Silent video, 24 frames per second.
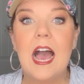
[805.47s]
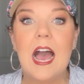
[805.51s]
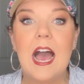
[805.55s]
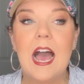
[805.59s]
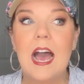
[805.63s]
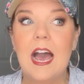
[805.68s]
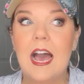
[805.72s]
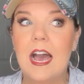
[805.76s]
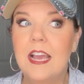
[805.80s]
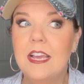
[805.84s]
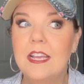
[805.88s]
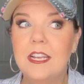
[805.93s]

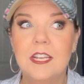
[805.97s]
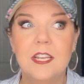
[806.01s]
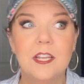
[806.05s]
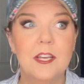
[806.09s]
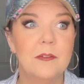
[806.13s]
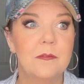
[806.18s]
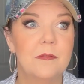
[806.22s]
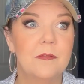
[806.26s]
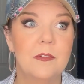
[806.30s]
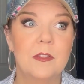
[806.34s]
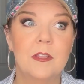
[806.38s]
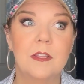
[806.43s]
I end
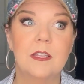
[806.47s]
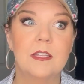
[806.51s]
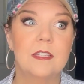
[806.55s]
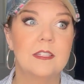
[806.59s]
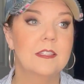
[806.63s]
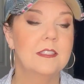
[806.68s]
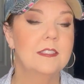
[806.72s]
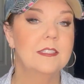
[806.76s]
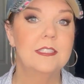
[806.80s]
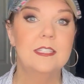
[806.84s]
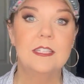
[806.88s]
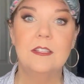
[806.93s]
up
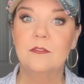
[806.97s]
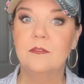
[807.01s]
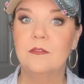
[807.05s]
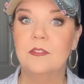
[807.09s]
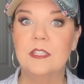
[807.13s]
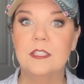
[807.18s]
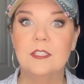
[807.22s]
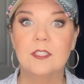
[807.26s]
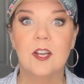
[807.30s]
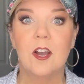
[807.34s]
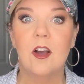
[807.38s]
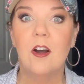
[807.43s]
feeling 10
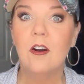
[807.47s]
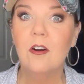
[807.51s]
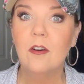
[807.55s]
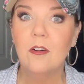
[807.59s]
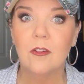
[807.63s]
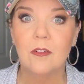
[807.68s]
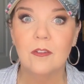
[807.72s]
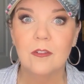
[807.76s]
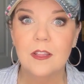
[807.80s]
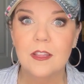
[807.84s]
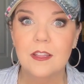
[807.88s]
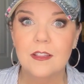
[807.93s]
feet
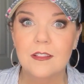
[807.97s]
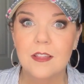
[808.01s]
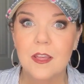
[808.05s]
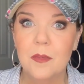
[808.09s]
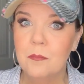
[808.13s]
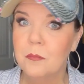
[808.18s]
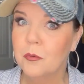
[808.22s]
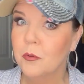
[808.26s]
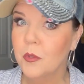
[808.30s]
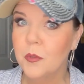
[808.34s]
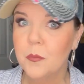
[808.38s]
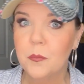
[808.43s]
tall
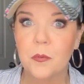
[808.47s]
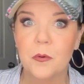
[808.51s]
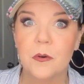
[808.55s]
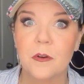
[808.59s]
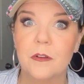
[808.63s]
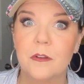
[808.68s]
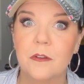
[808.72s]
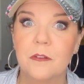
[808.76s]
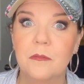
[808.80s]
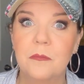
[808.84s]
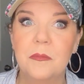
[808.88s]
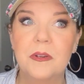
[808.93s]
and
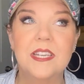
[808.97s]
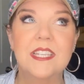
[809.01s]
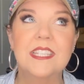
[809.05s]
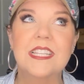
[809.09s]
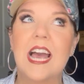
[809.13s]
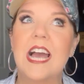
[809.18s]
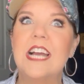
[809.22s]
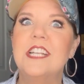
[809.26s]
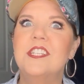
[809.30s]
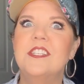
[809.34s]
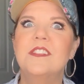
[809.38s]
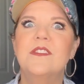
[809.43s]
bulletproof, because
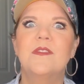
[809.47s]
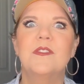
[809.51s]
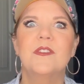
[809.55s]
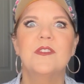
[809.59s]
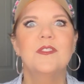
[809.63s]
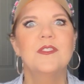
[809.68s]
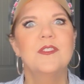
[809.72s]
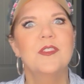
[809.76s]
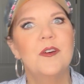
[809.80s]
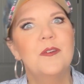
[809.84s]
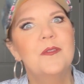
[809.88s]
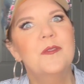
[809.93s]
I just feel
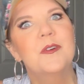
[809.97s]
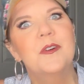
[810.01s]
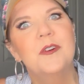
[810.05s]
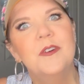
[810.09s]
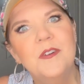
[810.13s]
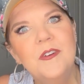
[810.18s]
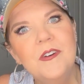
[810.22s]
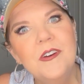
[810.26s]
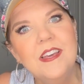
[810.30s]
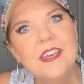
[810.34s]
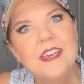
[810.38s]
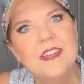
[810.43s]
so
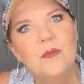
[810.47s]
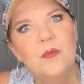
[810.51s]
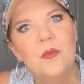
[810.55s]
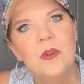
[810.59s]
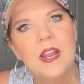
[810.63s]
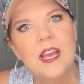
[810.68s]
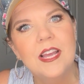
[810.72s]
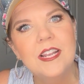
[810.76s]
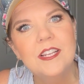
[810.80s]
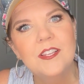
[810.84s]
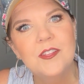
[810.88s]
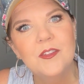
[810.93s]
good when
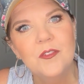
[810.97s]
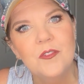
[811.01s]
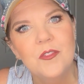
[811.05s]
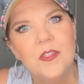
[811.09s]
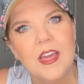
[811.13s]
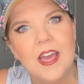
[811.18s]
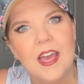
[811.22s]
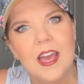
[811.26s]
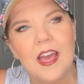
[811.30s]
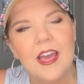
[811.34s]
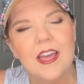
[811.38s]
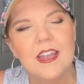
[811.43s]
I do
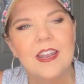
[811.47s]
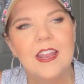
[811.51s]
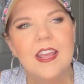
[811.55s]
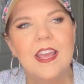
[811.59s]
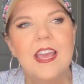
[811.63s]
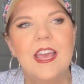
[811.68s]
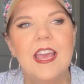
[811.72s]
that.